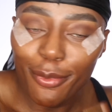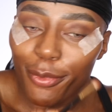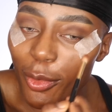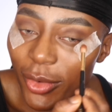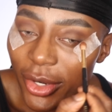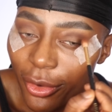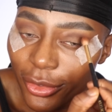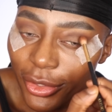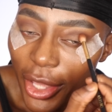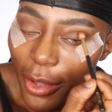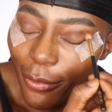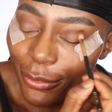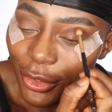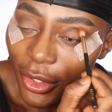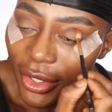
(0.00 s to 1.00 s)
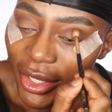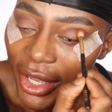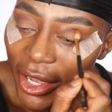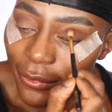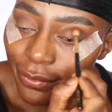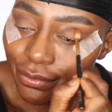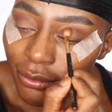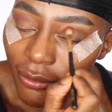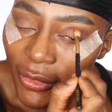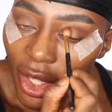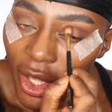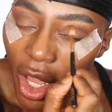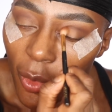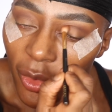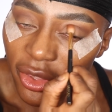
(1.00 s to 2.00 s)
But when I was younger,
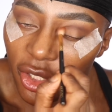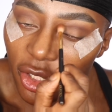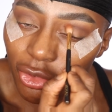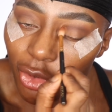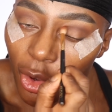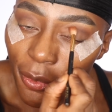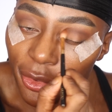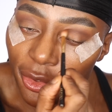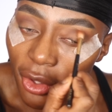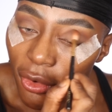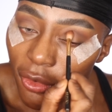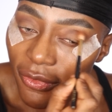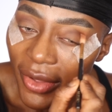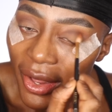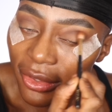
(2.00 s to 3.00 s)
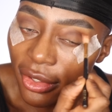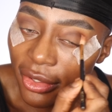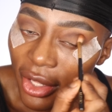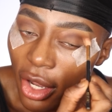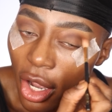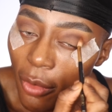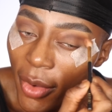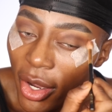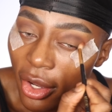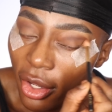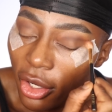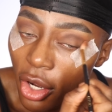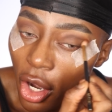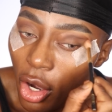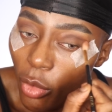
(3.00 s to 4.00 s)
I wanted to grow up so fast. I was like, oh my god,
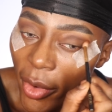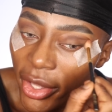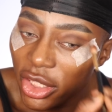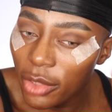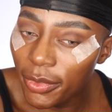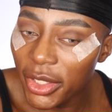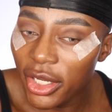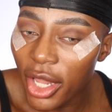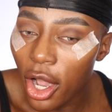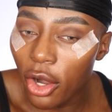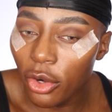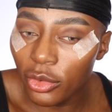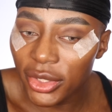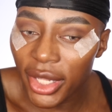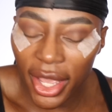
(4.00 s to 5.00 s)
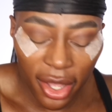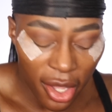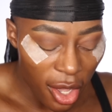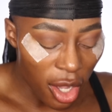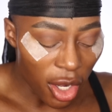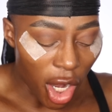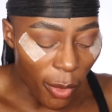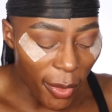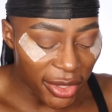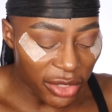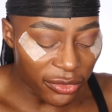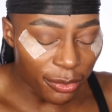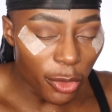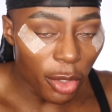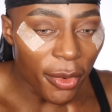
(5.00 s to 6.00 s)
I can't wait to be like older. Can't wait
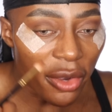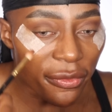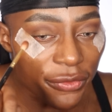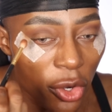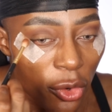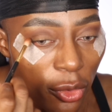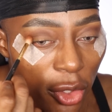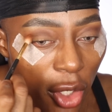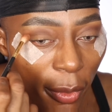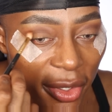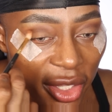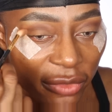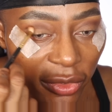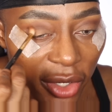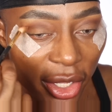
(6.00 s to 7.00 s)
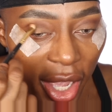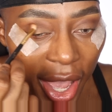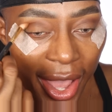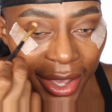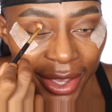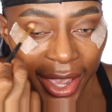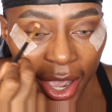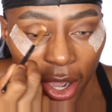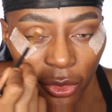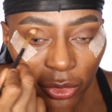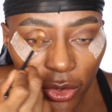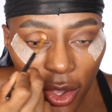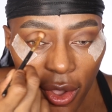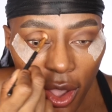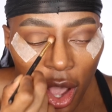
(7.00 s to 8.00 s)
to have a mobile phone. Can't wait to have like an
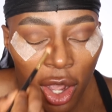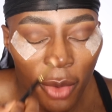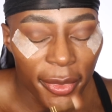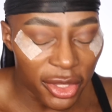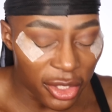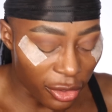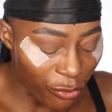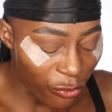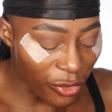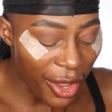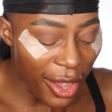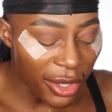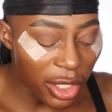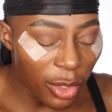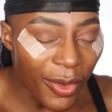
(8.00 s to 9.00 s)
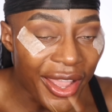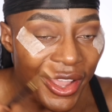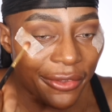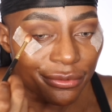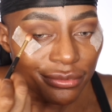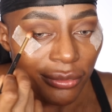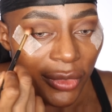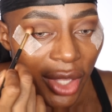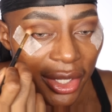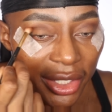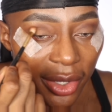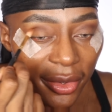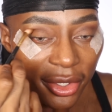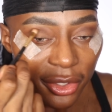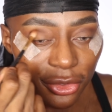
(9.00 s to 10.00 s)
account. I can't wait to just fly anywhere. And
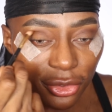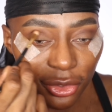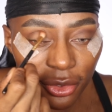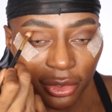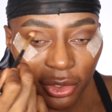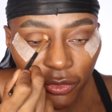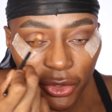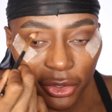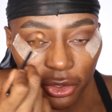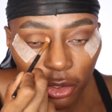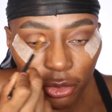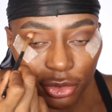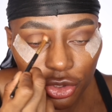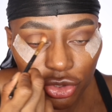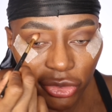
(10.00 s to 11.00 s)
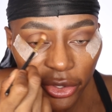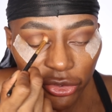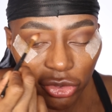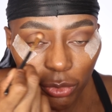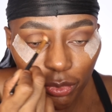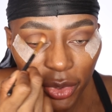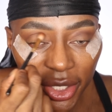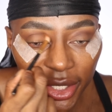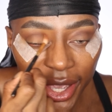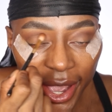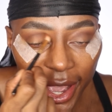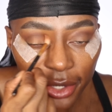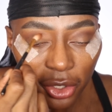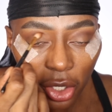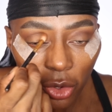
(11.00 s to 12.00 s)
now I can do those stuff. It's so stressful. Being an
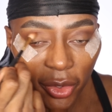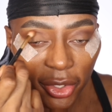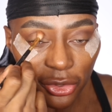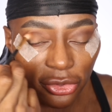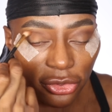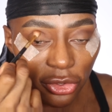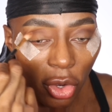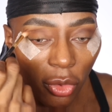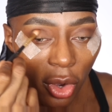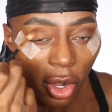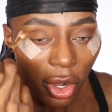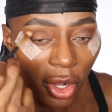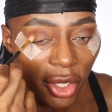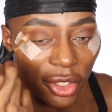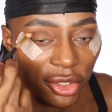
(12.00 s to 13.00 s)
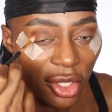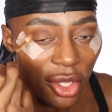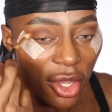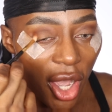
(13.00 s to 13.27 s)
adult is so hard.